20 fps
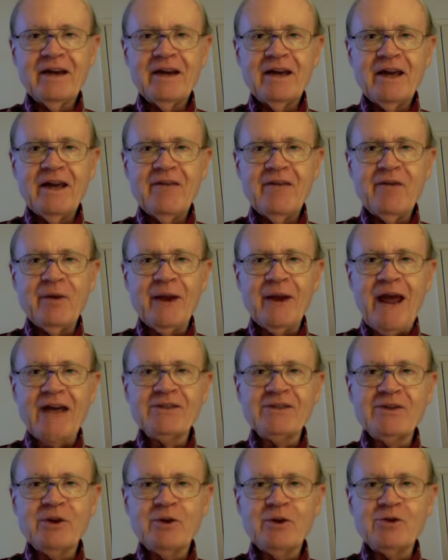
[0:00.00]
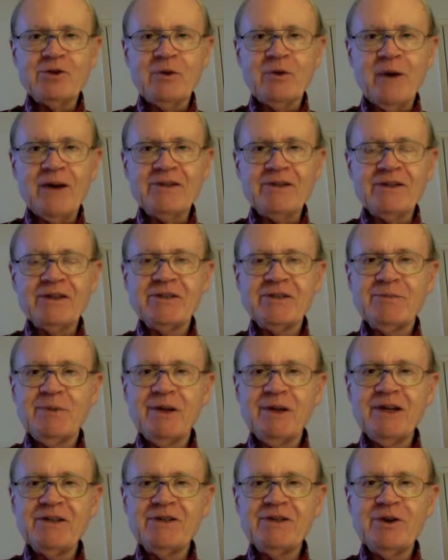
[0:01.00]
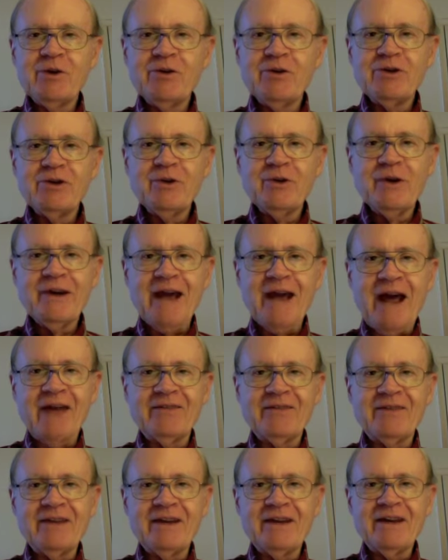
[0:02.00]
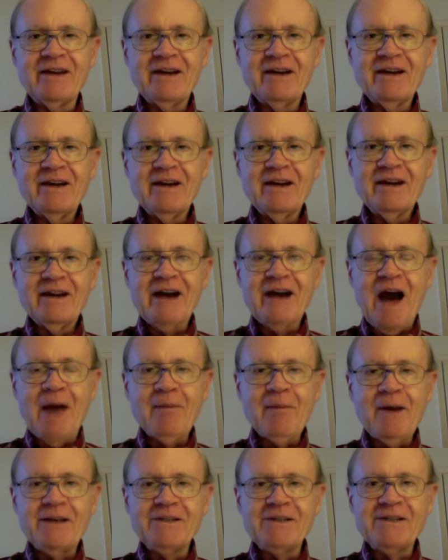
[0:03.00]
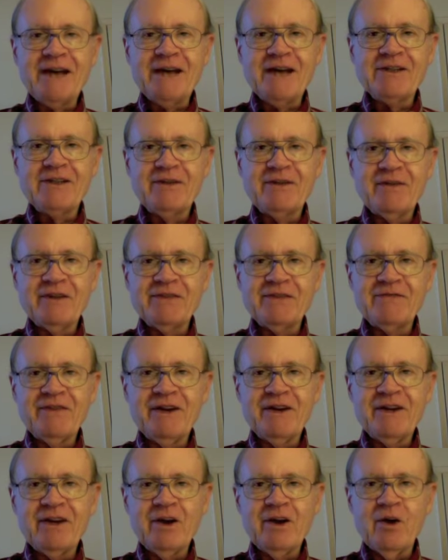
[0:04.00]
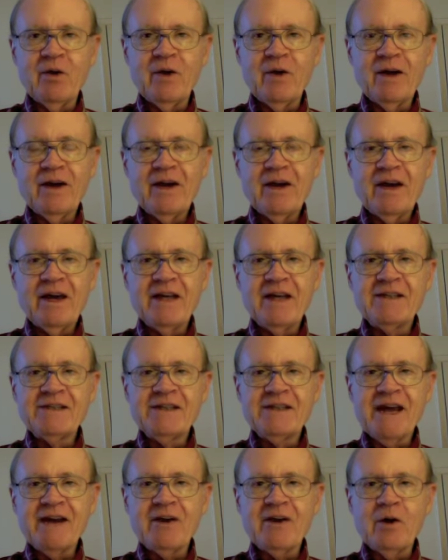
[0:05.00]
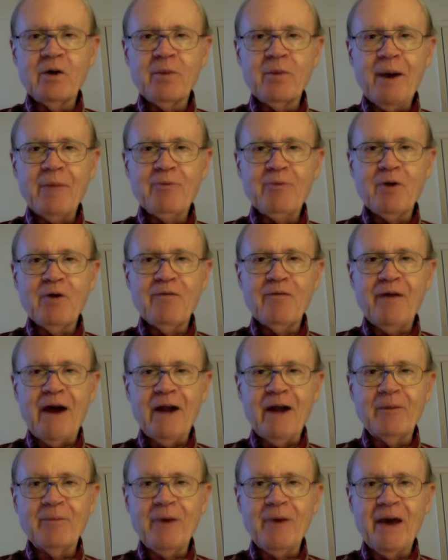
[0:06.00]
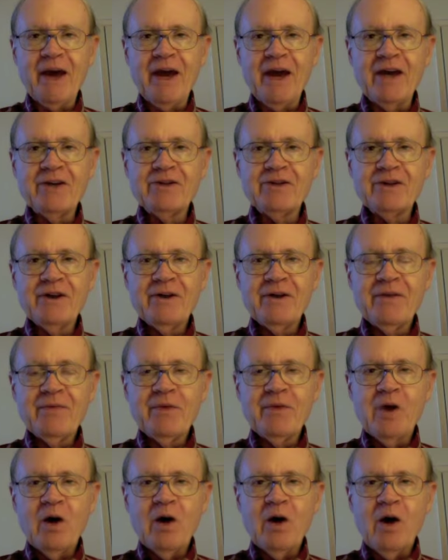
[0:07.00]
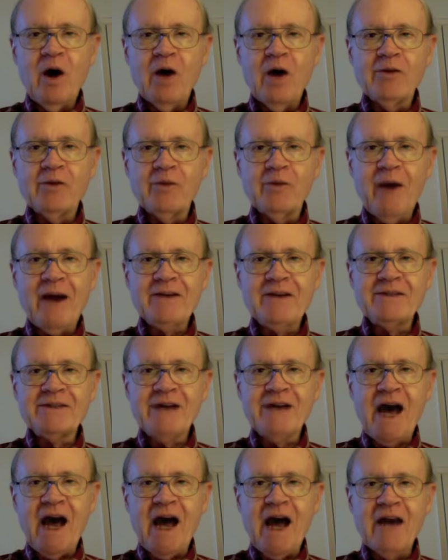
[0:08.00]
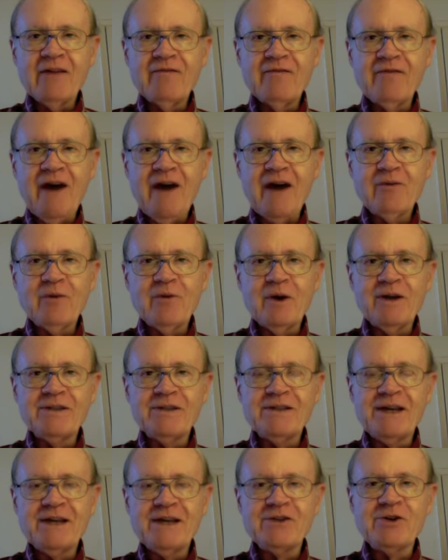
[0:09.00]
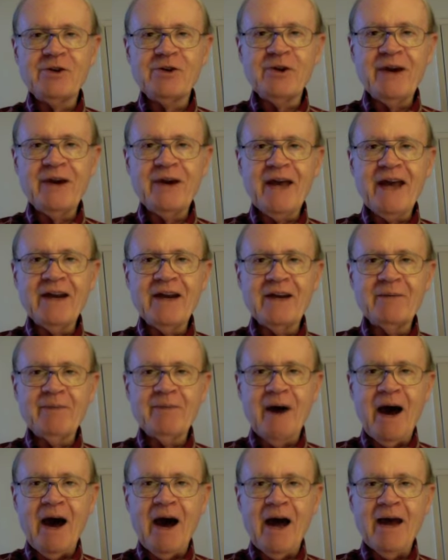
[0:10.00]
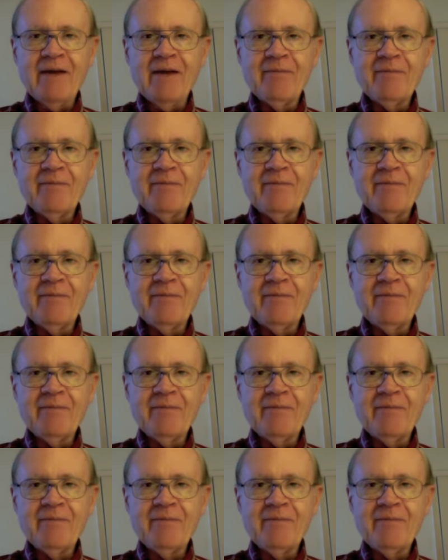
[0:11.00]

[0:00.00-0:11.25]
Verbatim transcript: If you can answer those questions, please don't do it at the comment section of this video. Instead, go to my profile page. On the right side, find where it says Created By.